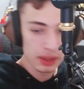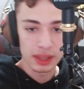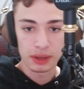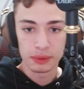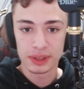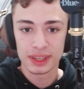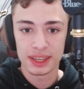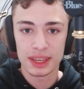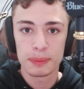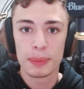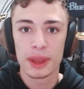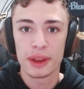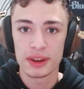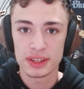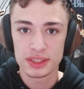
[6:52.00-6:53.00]
that we can
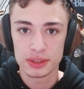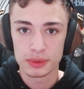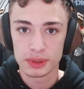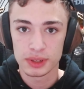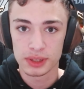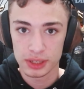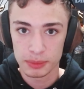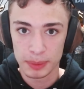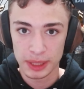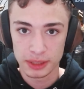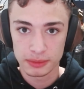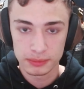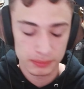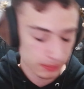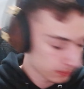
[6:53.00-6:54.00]
compare it to in a little bit.
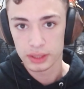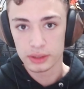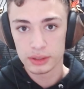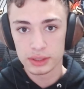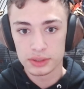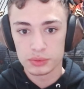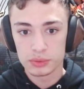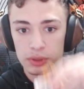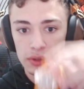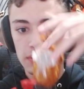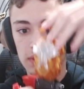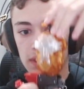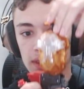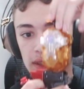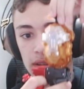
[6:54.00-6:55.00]
Here is one
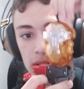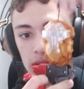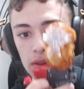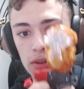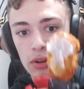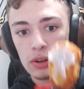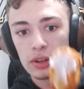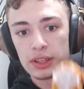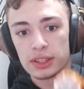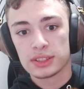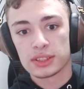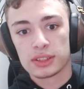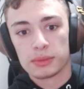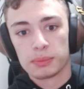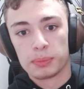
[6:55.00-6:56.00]
of the
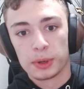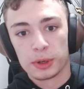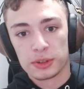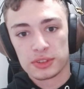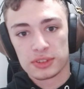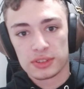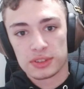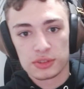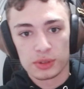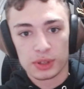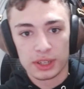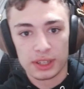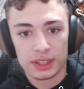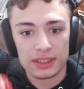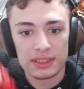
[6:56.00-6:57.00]
longest burst
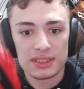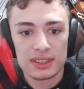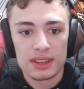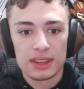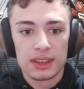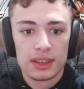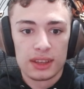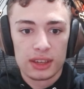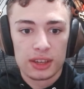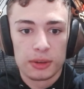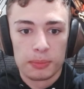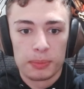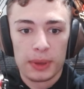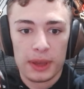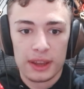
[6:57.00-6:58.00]
strings
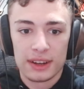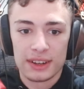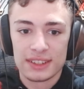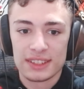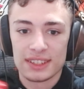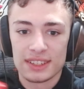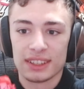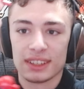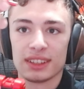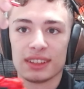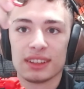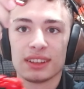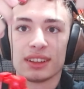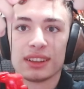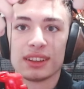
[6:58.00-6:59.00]
compared to
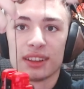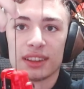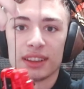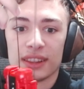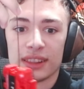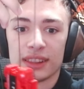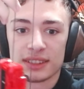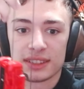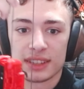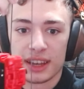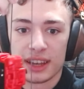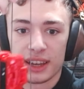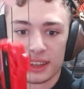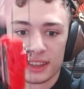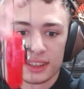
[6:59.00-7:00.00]
this guy.